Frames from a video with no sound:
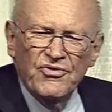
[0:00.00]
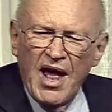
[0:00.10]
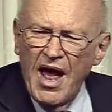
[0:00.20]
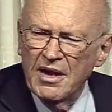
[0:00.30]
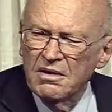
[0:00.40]

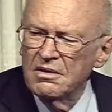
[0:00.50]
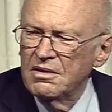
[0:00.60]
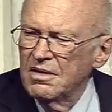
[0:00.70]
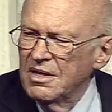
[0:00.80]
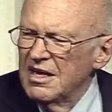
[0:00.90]
that?
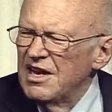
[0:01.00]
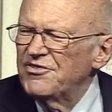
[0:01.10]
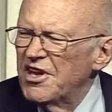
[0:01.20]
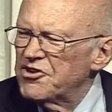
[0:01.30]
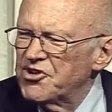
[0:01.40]
He
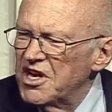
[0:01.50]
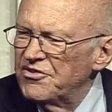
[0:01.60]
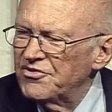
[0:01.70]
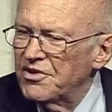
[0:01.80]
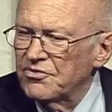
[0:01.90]
said,
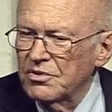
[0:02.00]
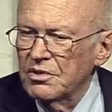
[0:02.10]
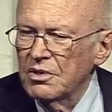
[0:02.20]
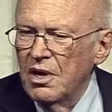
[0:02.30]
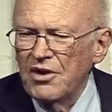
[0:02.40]
Jesus.
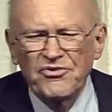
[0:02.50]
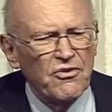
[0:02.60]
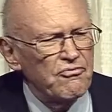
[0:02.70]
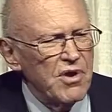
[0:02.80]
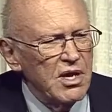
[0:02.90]
I said,
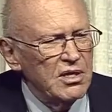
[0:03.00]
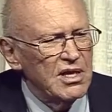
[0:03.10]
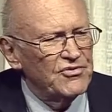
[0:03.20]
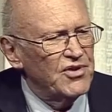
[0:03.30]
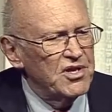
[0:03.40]
really? He
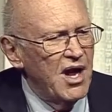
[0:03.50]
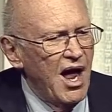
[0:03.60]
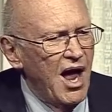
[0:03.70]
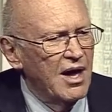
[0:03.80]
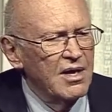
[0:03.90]
said,
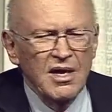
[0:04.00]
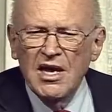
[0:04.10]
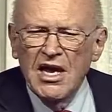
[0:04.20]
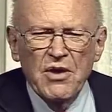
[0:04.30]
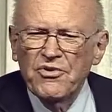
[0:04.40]
yeah.
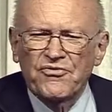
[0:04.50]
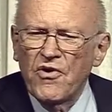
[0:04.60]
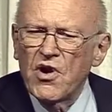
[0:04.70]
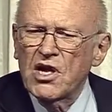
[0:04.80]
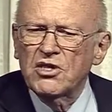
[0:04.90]
He was
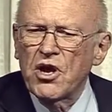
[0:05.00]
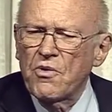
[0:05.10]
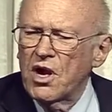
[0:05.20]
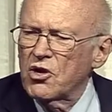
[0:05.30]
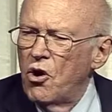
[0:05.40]
very clear
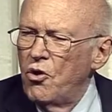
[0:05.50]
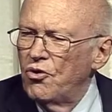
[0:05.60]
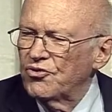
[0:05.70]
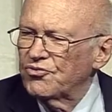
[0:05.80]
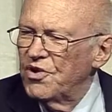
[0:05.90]
on
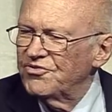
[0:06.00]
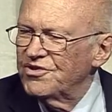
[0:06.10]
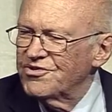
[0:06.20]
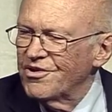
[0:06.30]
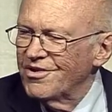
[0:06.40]
goals.
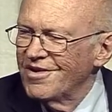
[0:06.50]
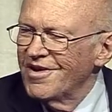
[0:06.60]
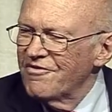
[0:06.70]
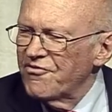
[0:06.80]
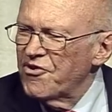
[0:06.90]
Wasn't your
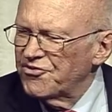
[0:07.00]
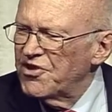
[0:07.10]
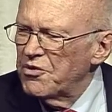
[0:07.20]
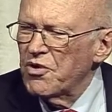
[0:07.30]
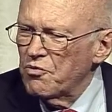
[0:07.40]
first
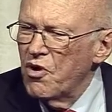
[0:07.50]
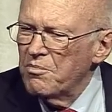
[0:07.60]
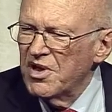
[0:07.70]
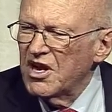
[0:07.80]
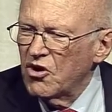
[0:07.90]
secret 1
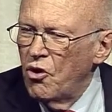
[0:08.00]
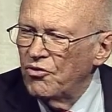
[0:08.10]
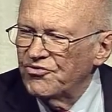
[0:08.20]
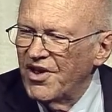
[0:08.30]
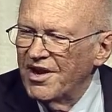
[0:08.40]
minute goal
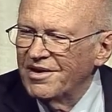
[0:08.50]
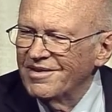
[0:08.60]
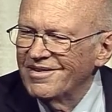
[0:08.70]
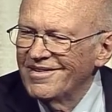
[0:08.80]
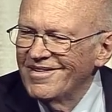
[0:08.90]
setting?
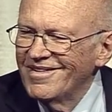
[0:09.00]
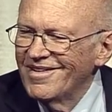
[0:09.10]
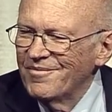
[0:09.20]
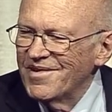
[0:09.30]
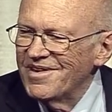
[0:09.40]

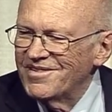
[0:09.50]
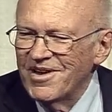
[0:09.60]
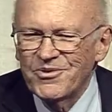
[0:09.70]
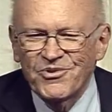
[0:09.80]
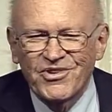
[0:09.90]
I mean, he said
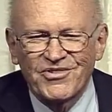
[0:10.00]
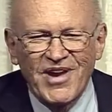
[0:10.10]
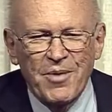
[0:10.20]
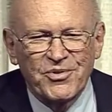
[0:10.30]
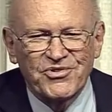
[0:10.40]
to his
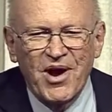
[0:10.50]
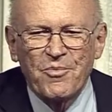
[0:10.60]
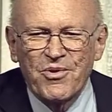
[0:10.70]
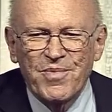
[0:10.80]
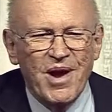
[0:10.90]
disciples, come
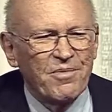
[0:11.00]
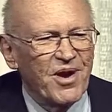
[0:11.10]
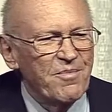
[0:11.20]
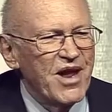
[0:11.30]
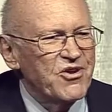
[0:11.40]
with me, I'm going to
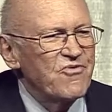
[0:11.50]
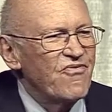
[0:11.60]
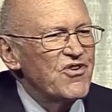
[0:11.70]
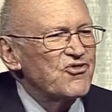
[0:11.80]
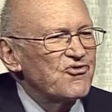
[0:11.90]
make you
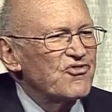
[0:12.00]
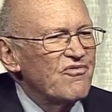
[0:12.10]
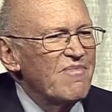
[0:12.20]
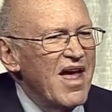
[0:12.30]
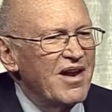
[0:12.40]
fishers of
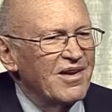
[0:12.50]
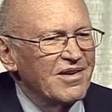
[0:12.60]
men.